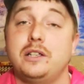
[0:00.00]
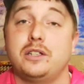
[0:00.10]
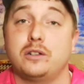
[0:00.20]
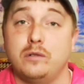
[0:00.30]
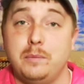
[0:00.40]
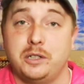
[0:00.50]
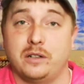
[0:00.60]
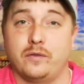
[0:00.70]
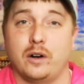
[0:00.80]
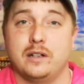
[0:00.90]
a
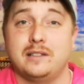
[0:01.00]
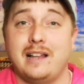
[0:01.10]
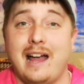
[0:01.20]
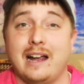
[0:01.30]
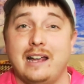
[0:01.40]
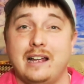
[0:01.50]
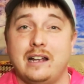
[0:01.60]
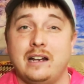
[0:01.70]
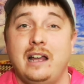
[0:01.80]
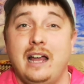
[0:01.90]
scripture verse that can